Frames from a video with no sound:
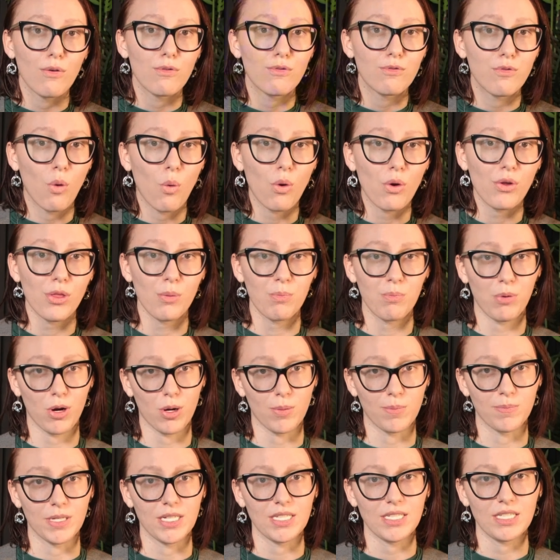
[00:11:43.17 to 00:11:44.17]
for the
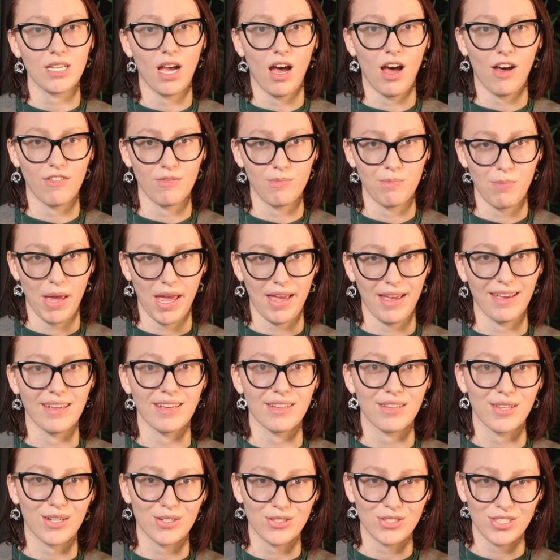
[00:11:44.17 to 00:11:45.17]
purpose of
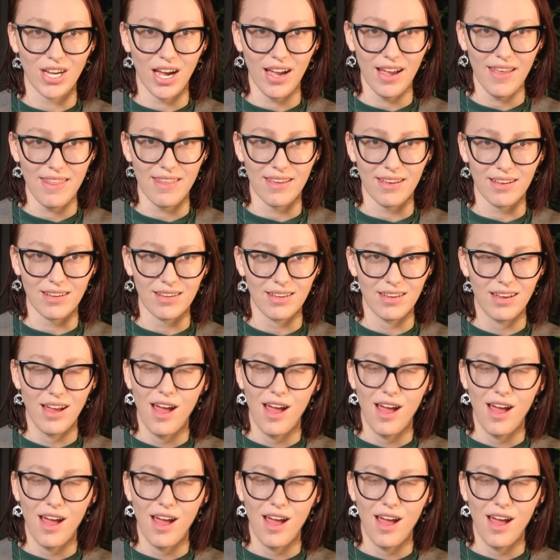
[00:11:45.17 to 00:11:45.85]
paying their tithing.